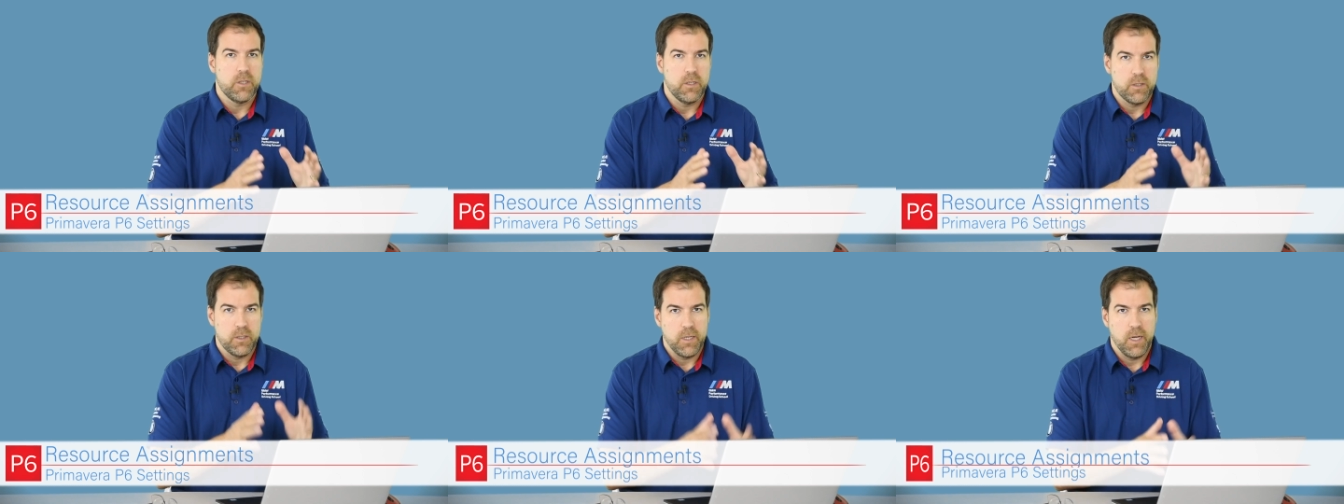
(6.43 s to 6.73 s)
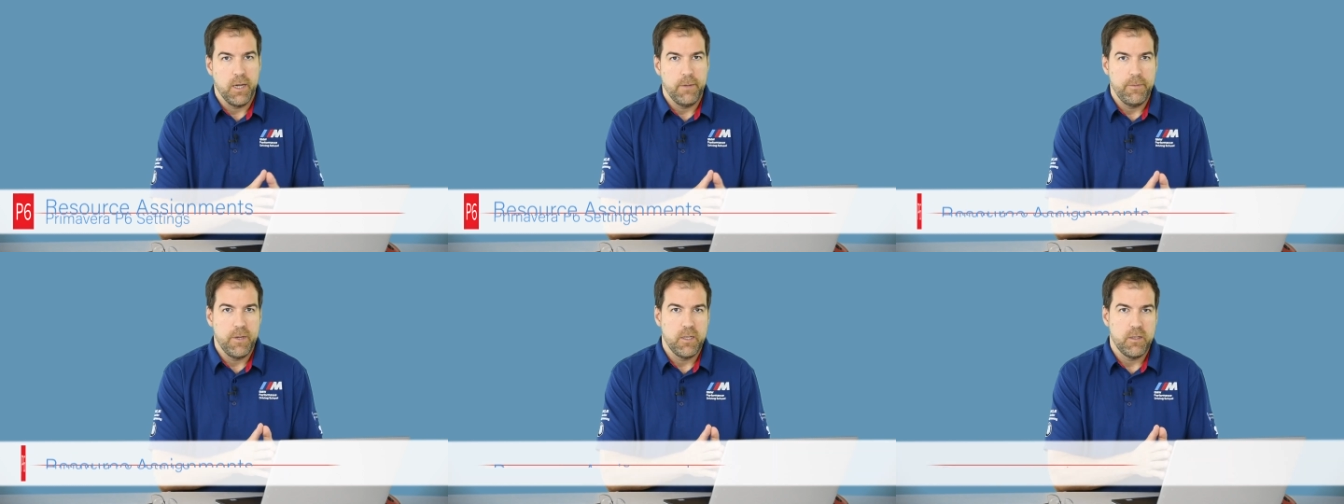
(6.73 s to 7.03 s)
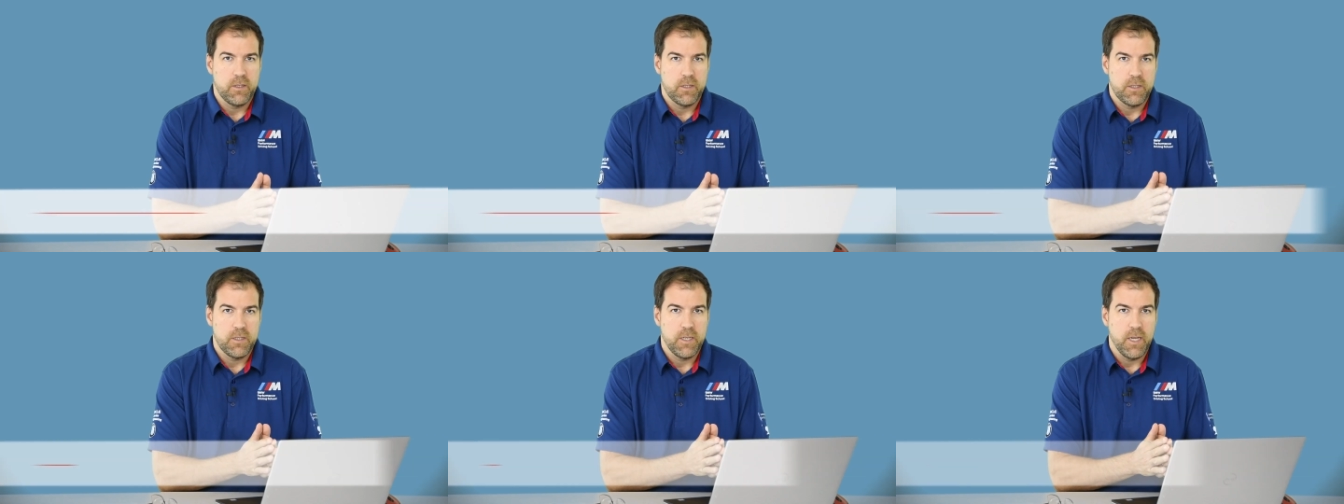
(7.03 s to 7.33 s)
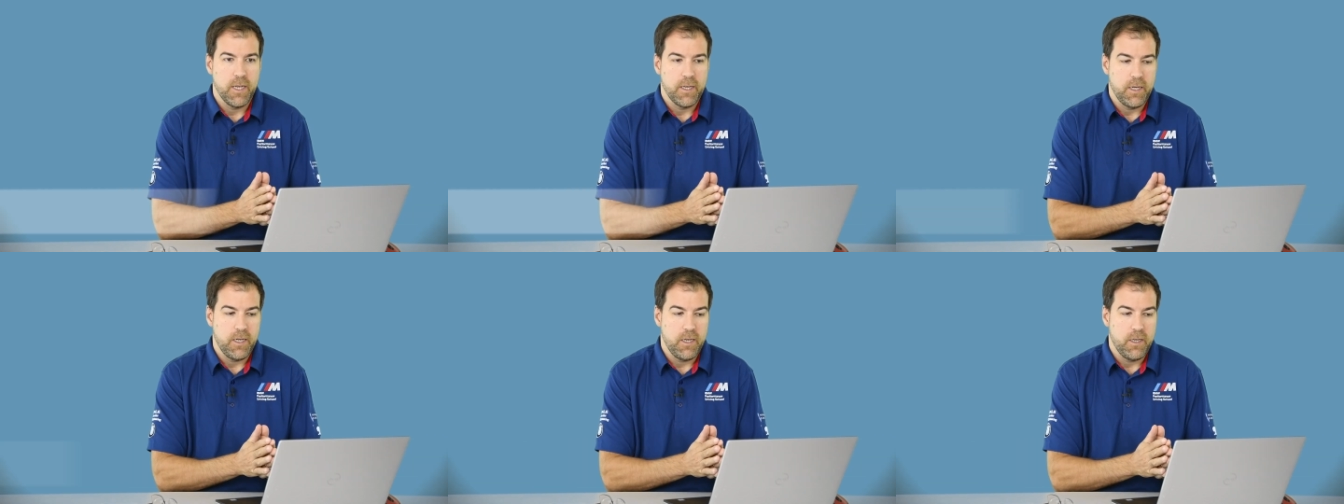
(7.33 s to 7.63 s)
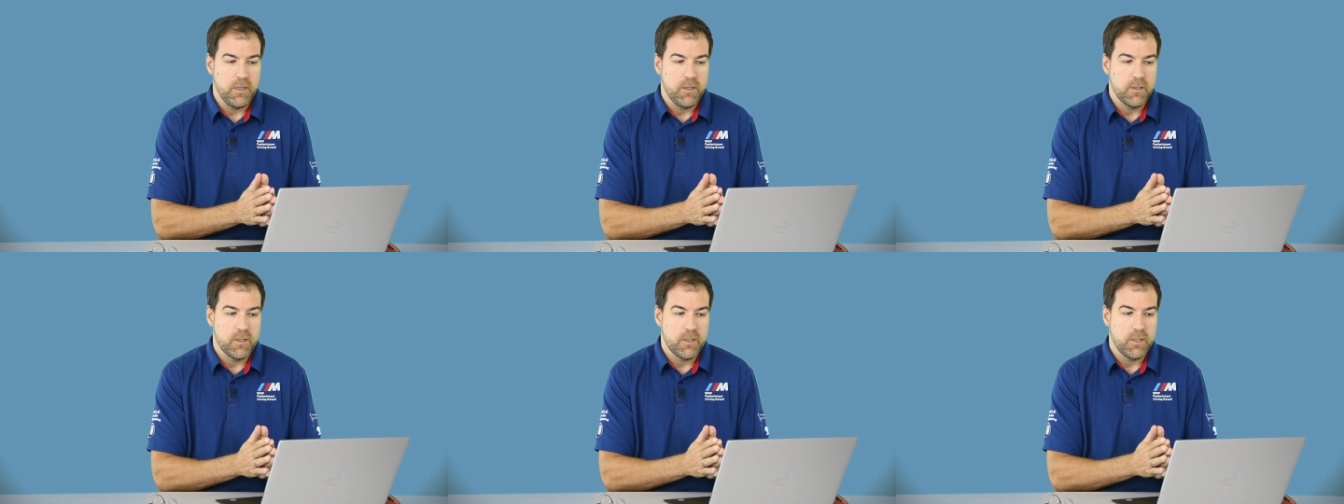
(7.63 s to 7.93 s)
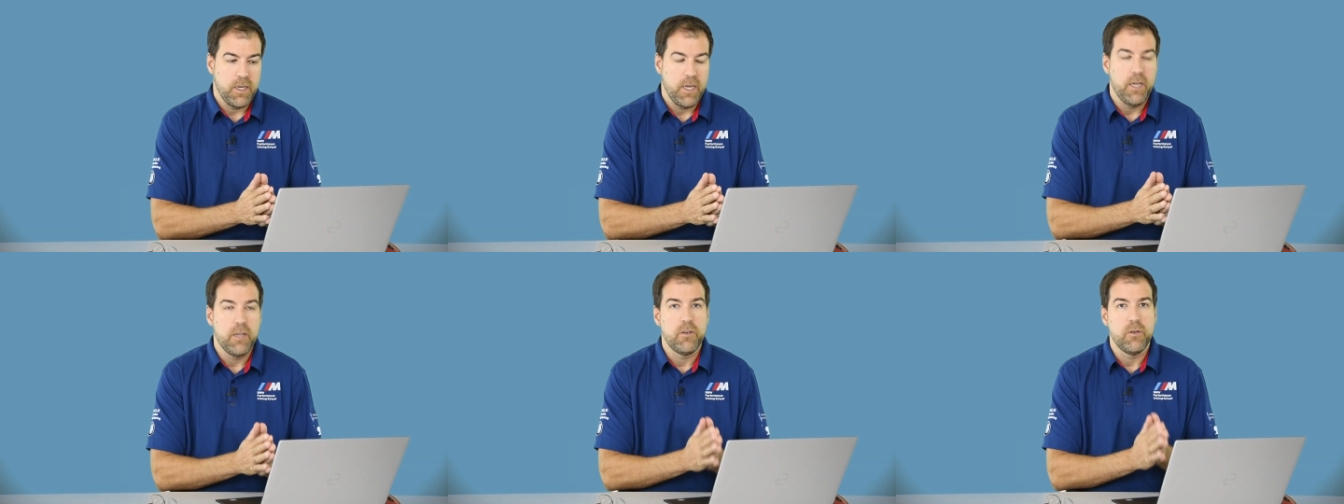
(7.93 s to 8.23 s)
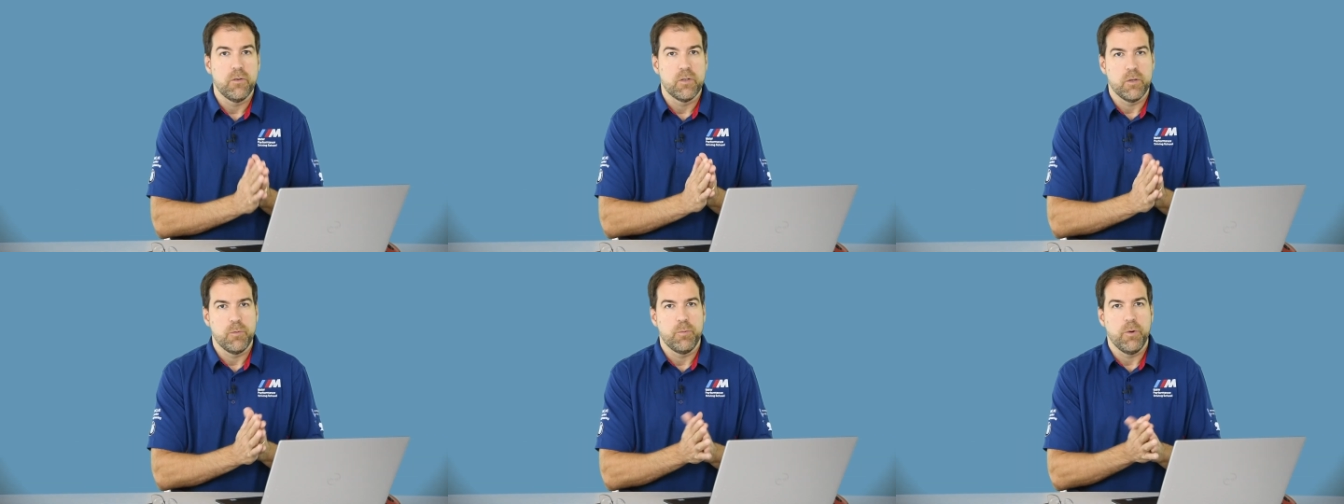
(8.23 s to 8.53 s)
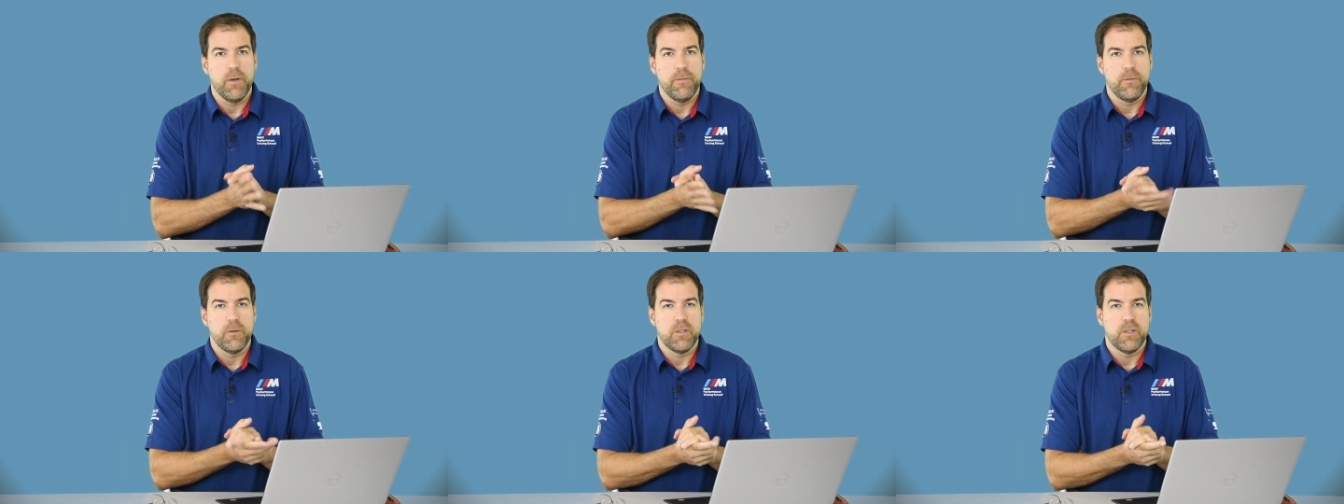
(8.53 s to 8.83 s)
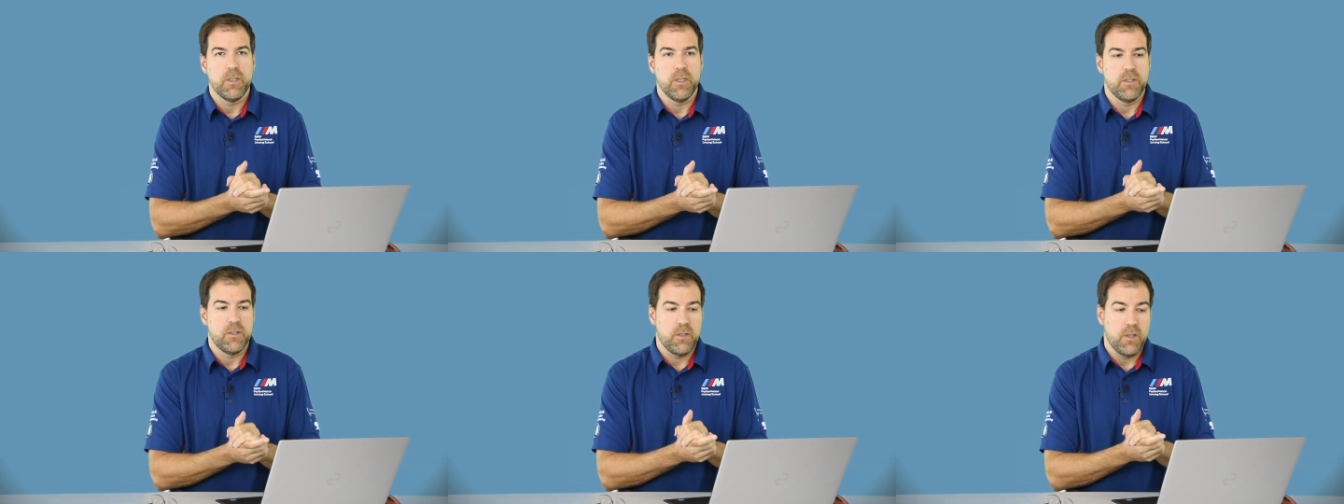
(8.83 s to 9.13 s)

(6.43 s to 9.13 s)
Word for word: assignment settings in user preferences.